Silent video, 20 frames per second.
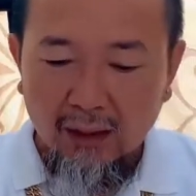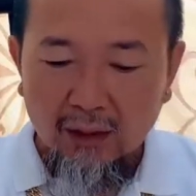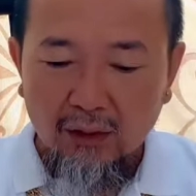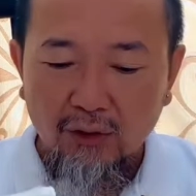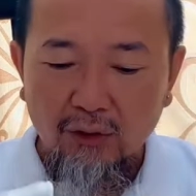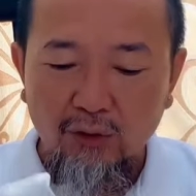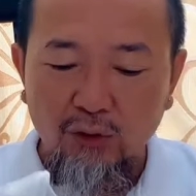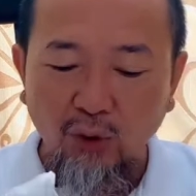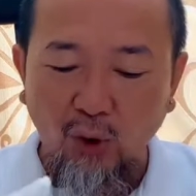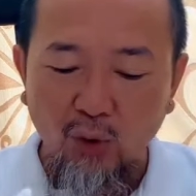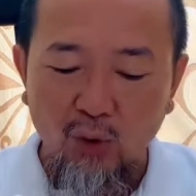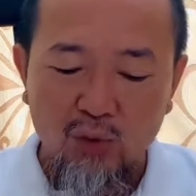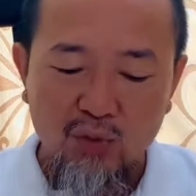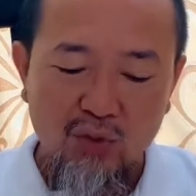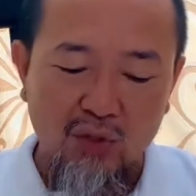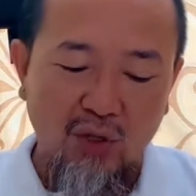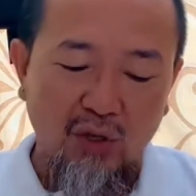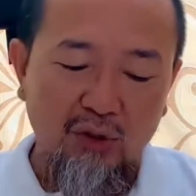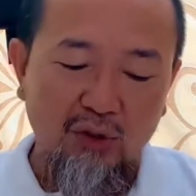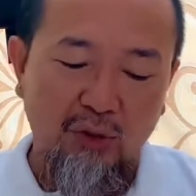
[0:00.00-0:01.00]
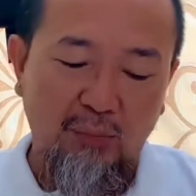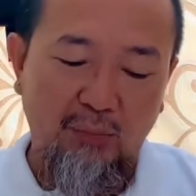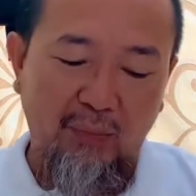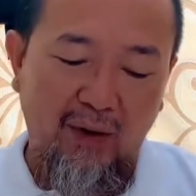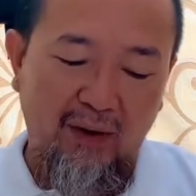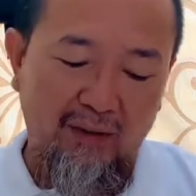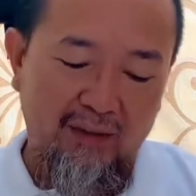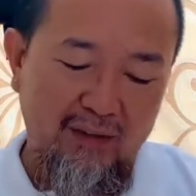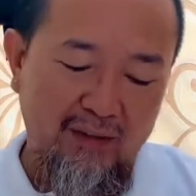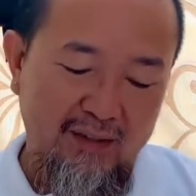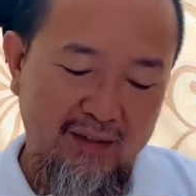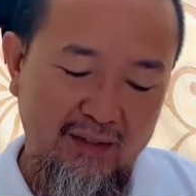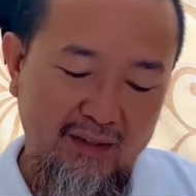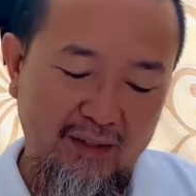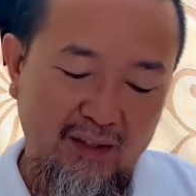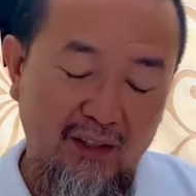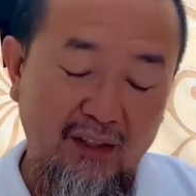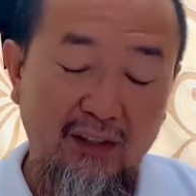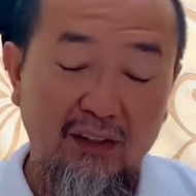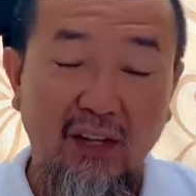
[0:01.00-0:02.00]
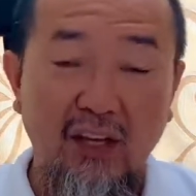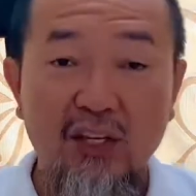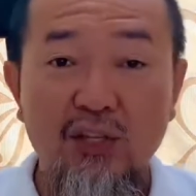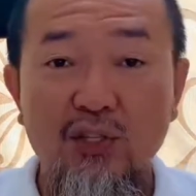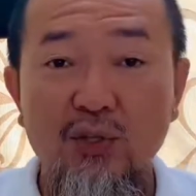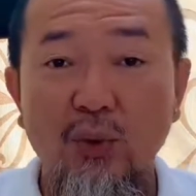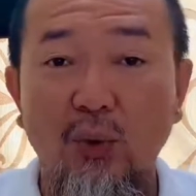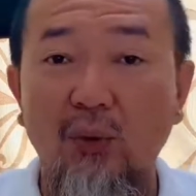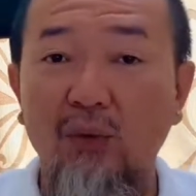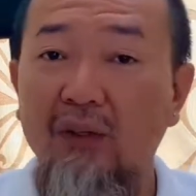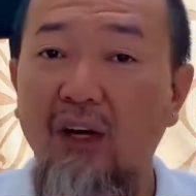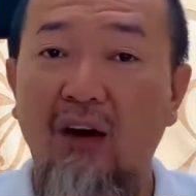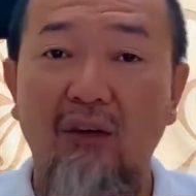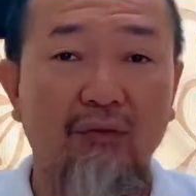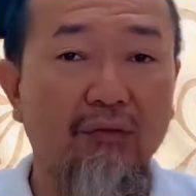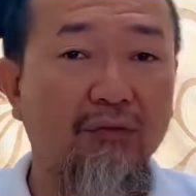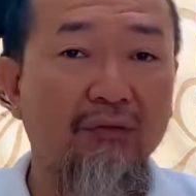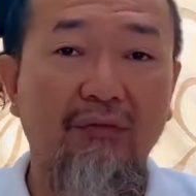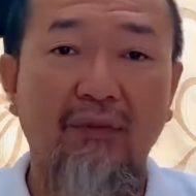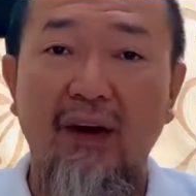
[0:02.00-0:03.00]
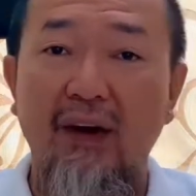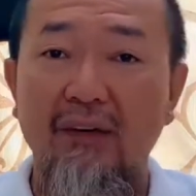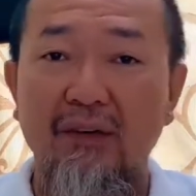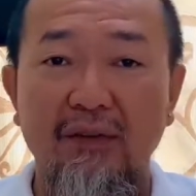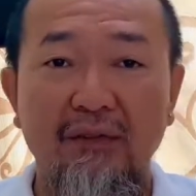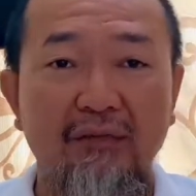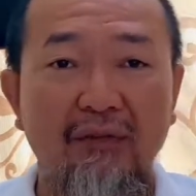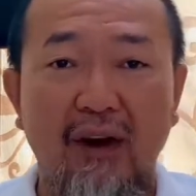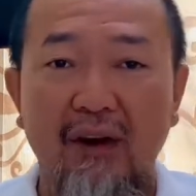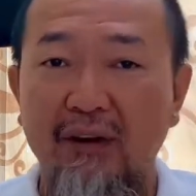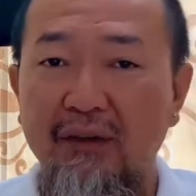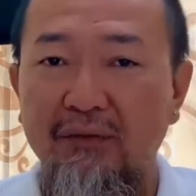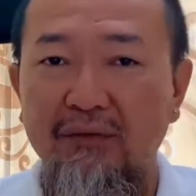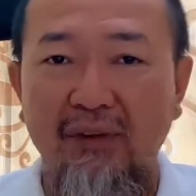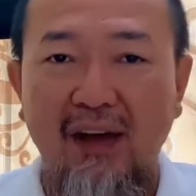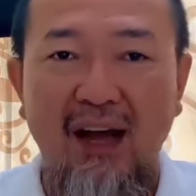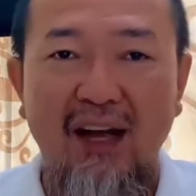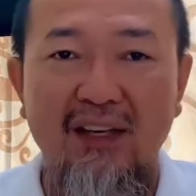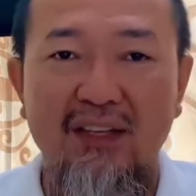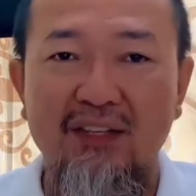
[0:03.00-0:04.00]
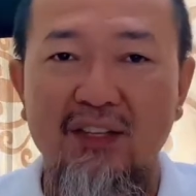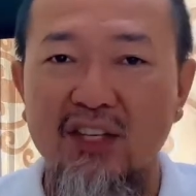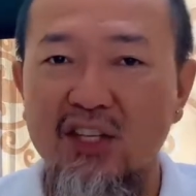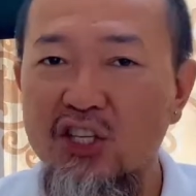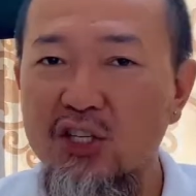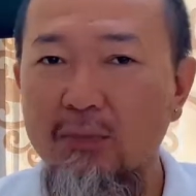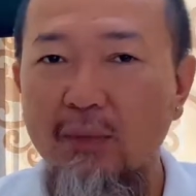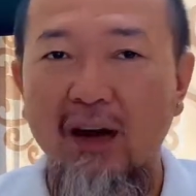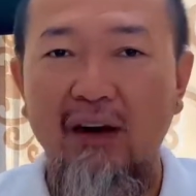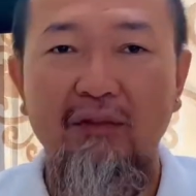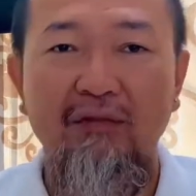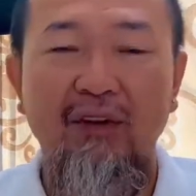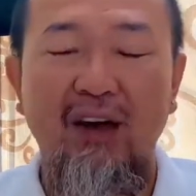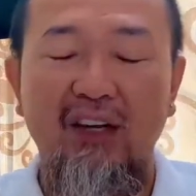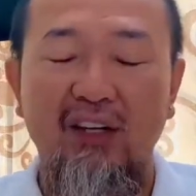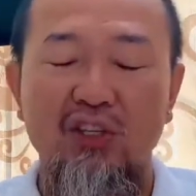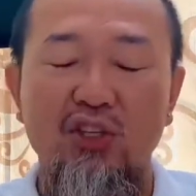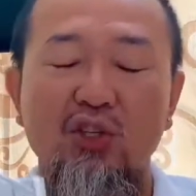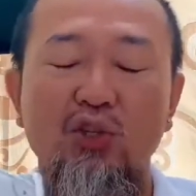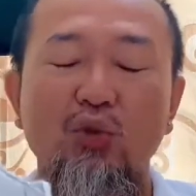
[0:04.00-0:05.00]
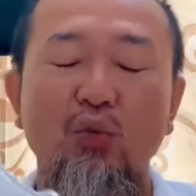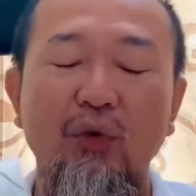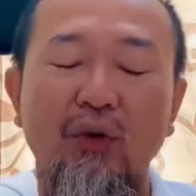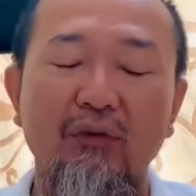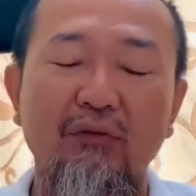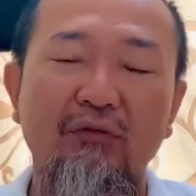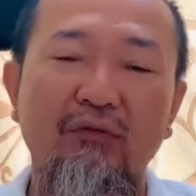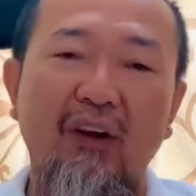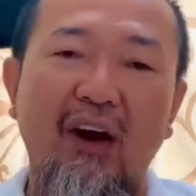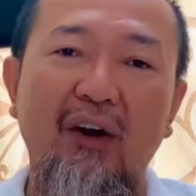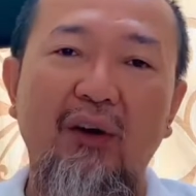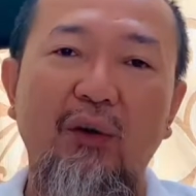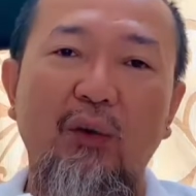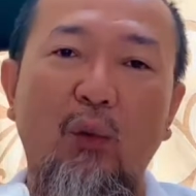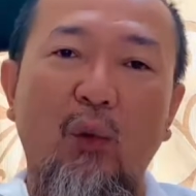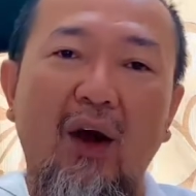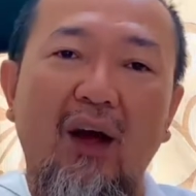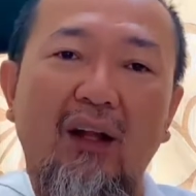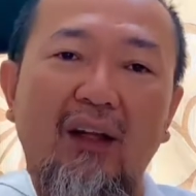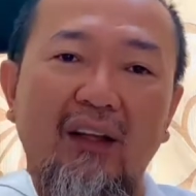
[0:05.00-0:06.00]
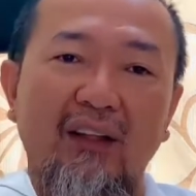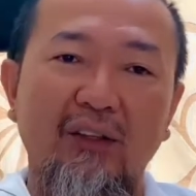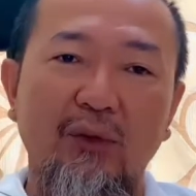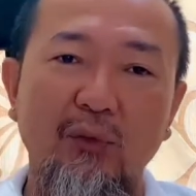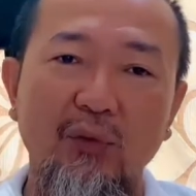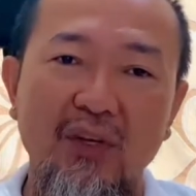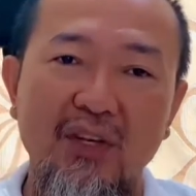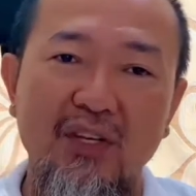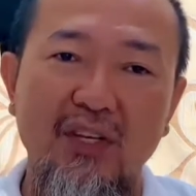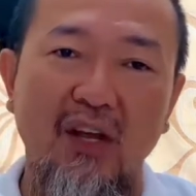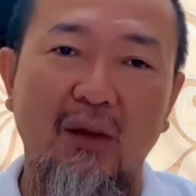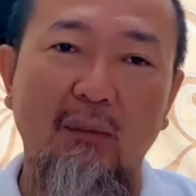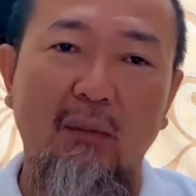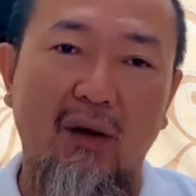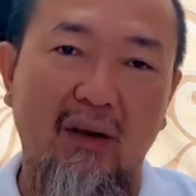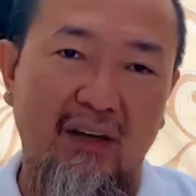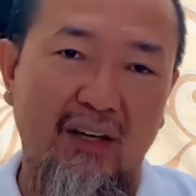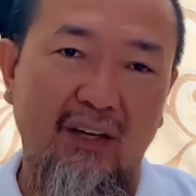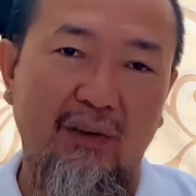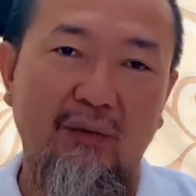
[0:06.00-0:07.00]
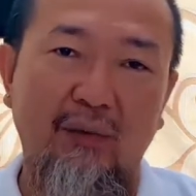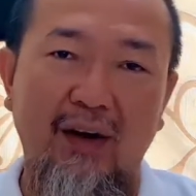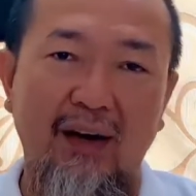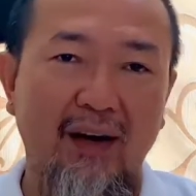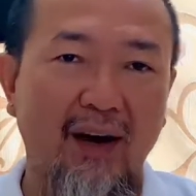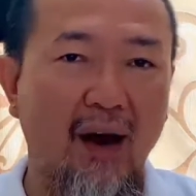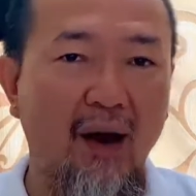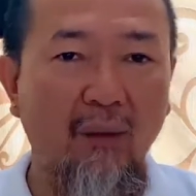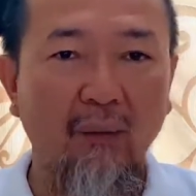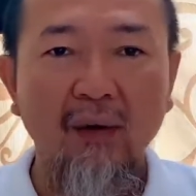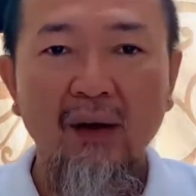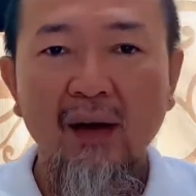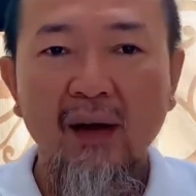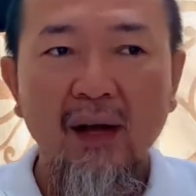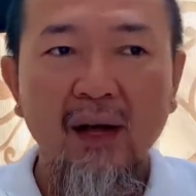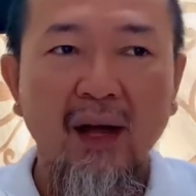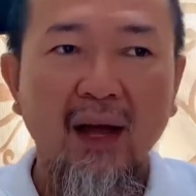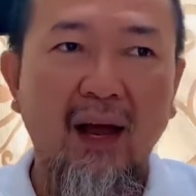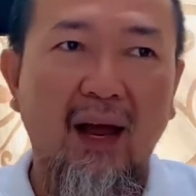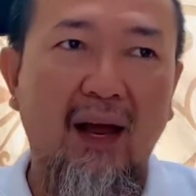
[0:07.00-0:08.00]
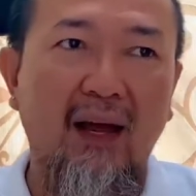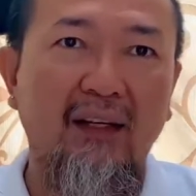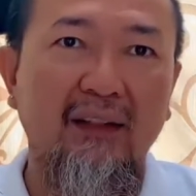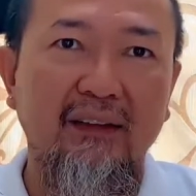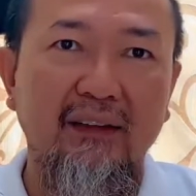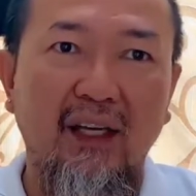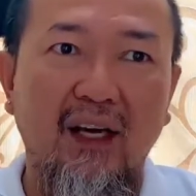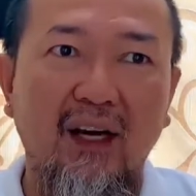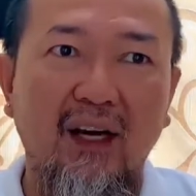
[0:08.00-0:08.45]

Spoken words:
those other pairs, they sold out very, very fast. As a matter of fact, it's doing very well in the resale market right now. And